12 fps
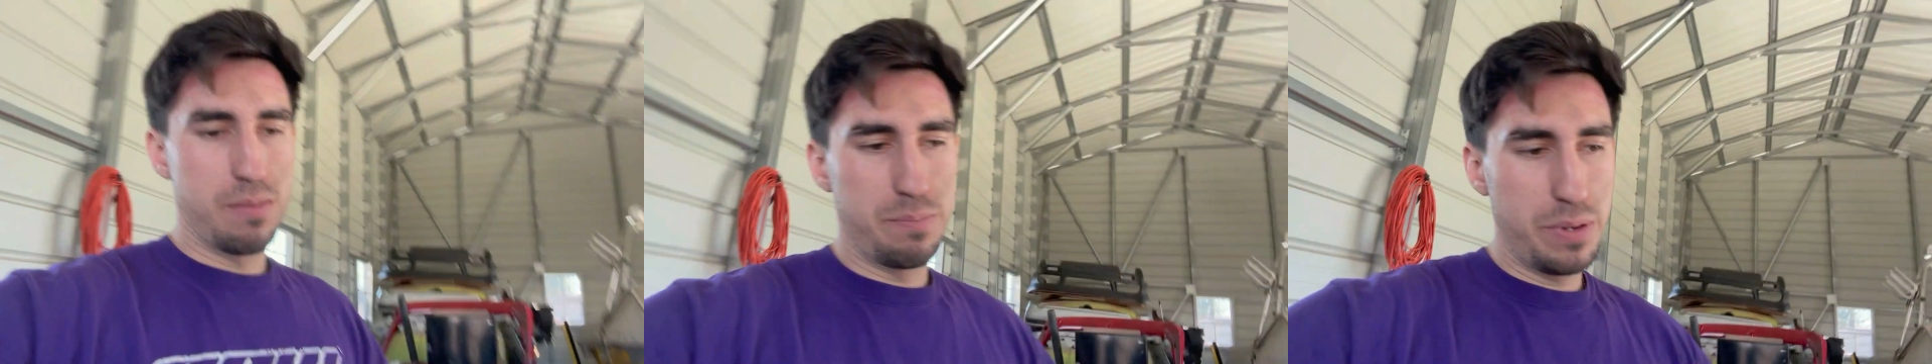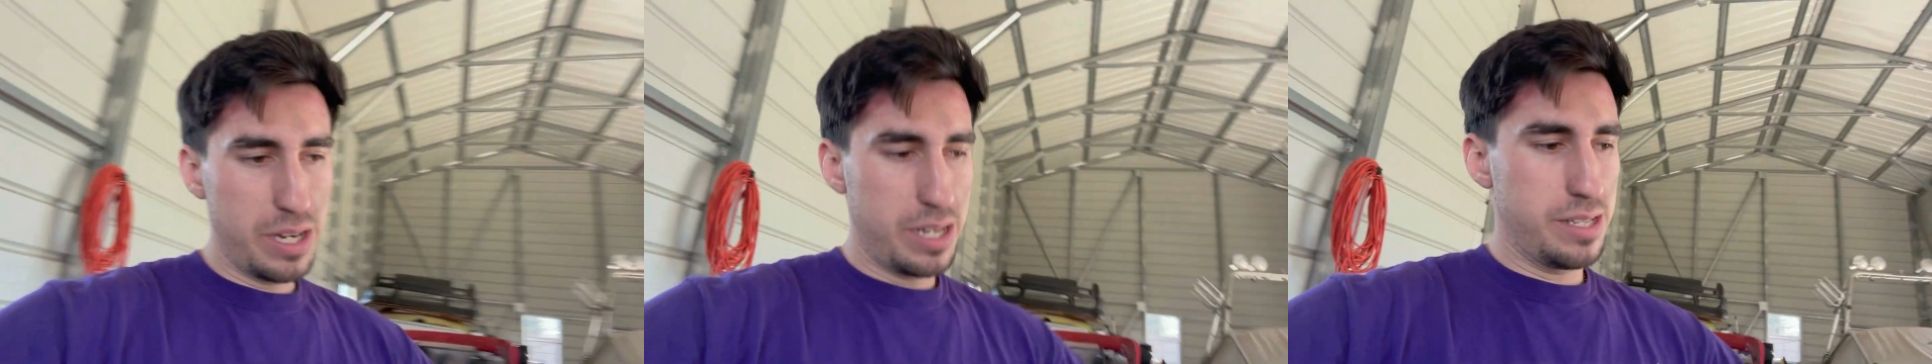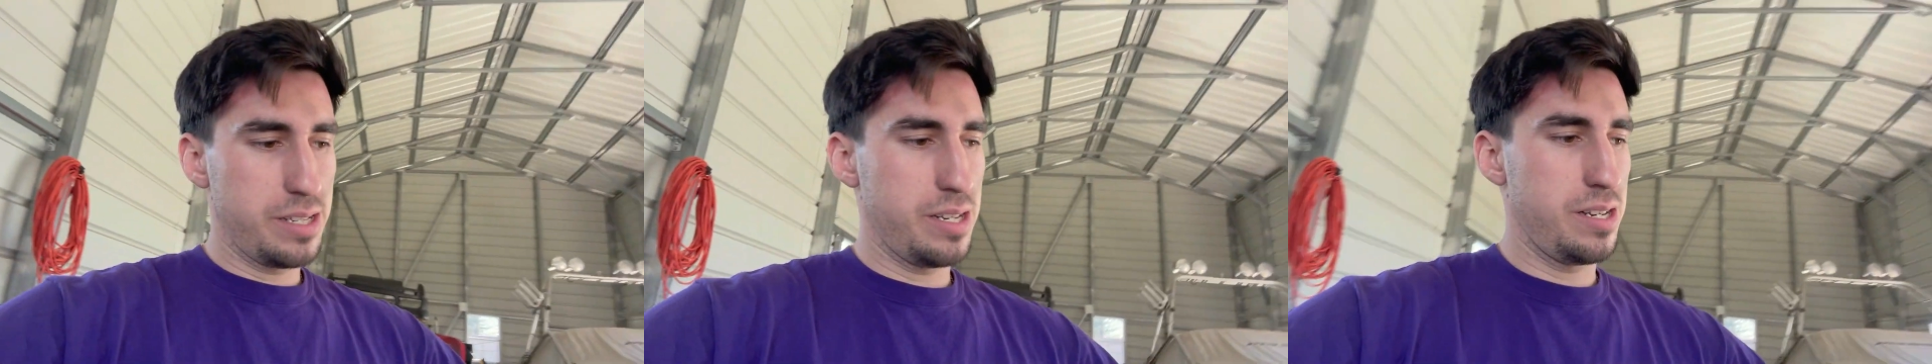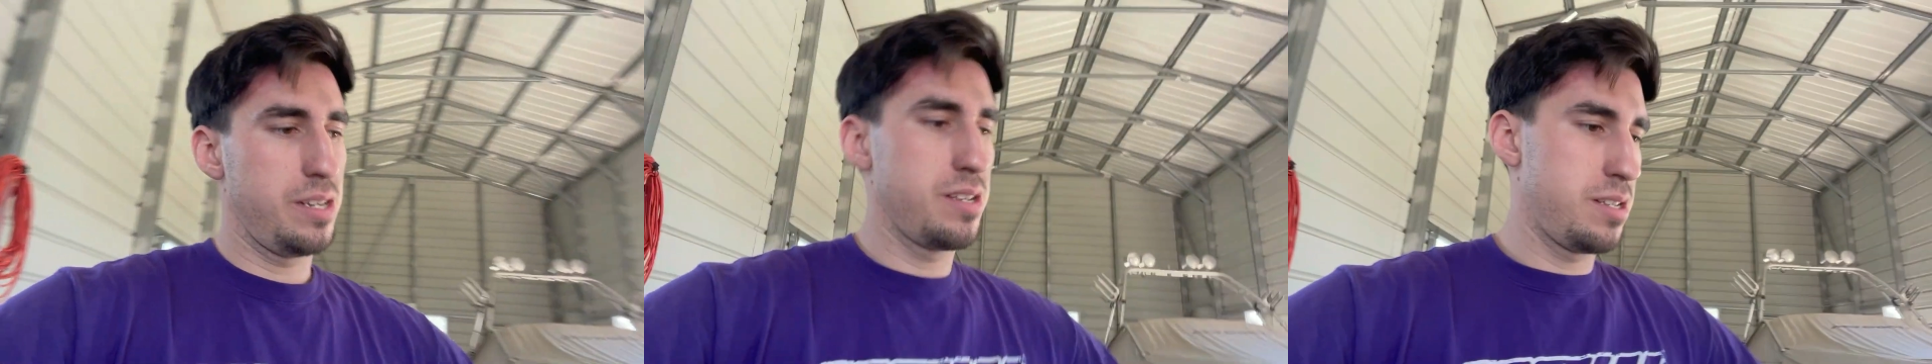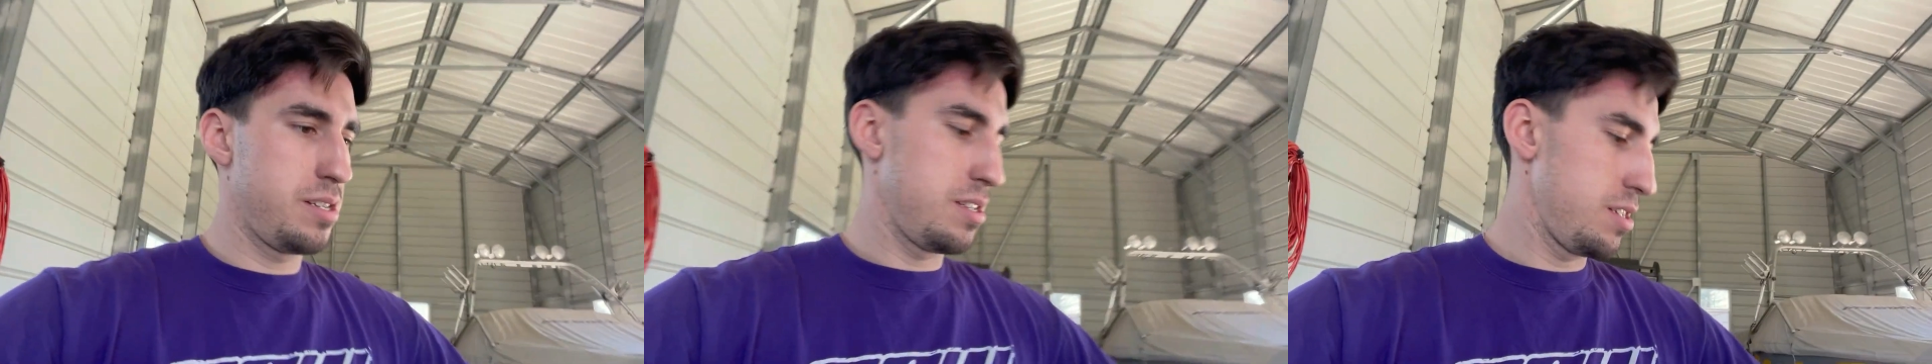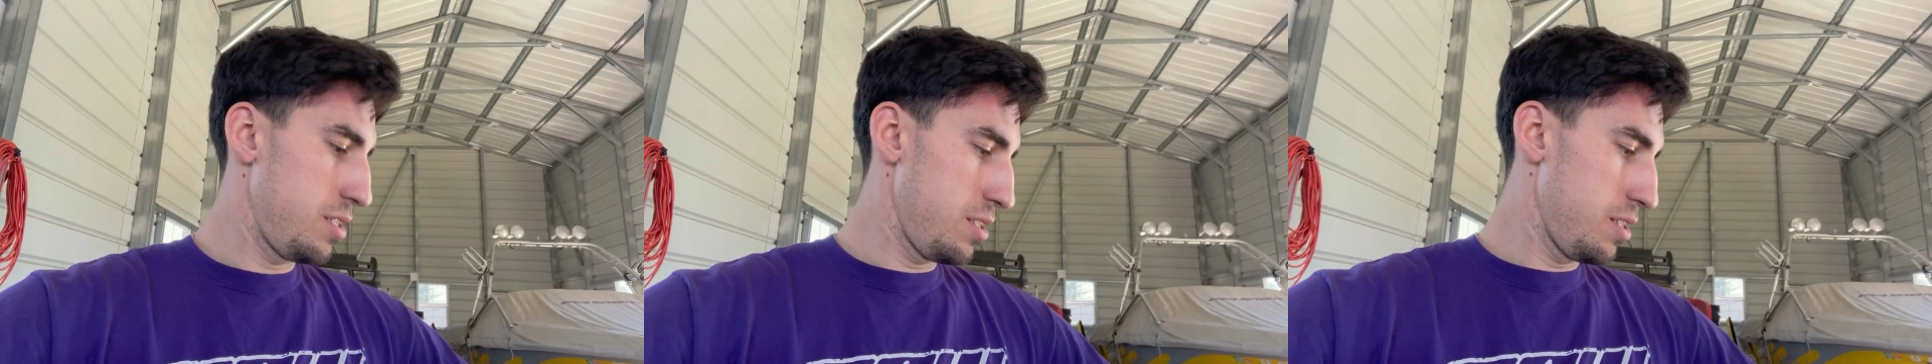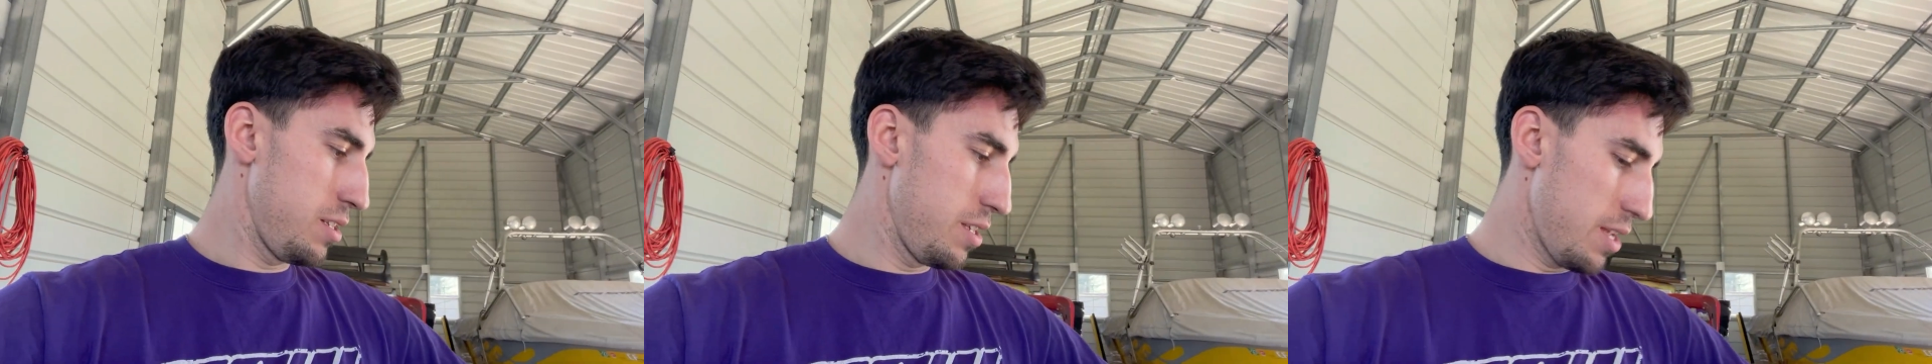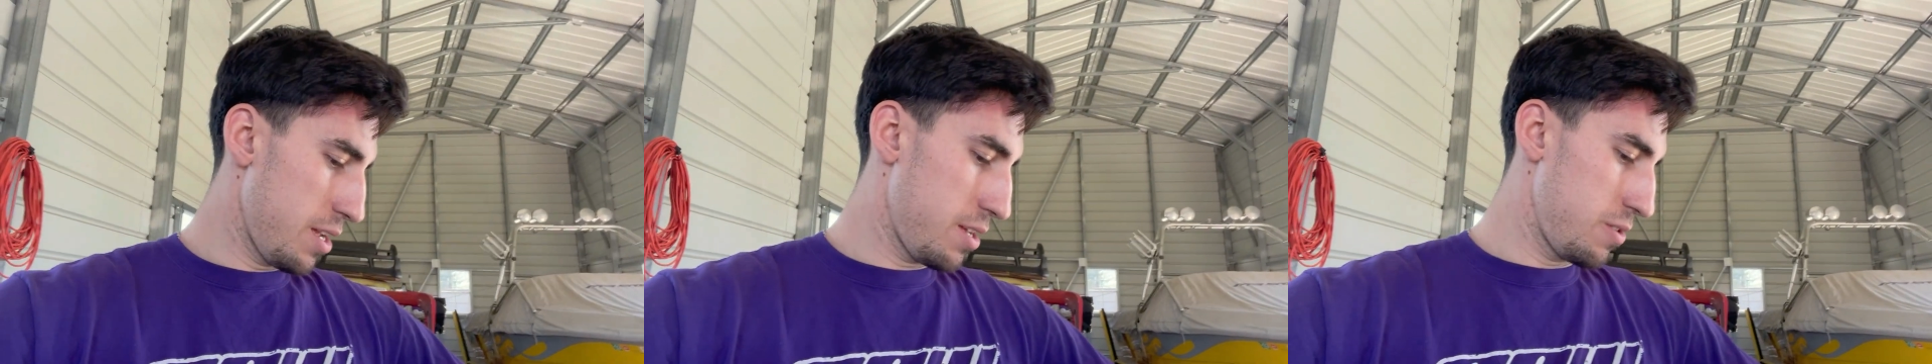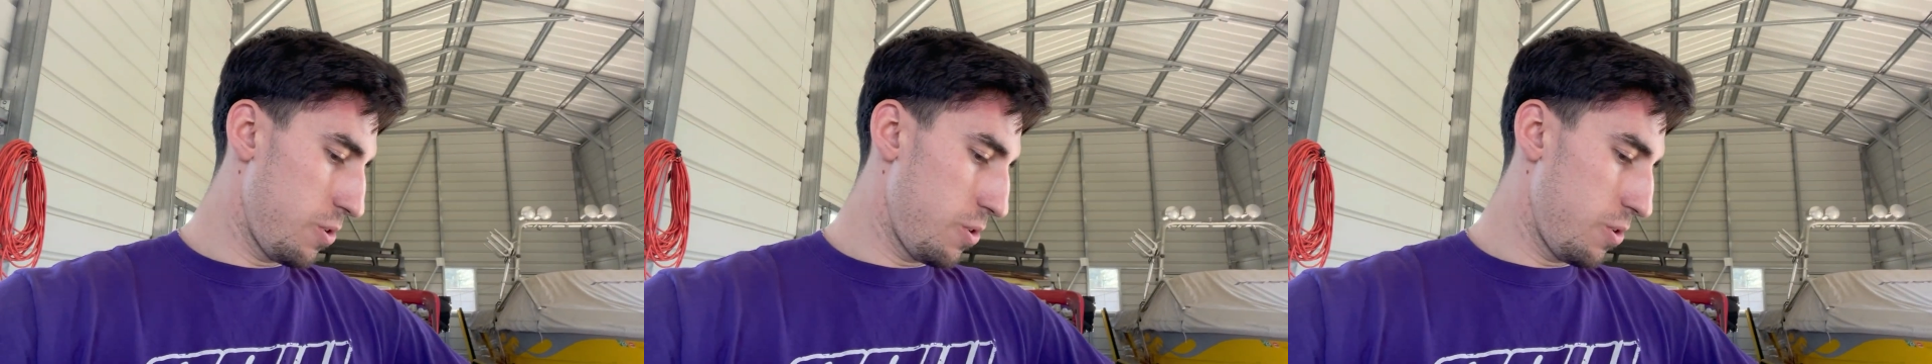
But yeah,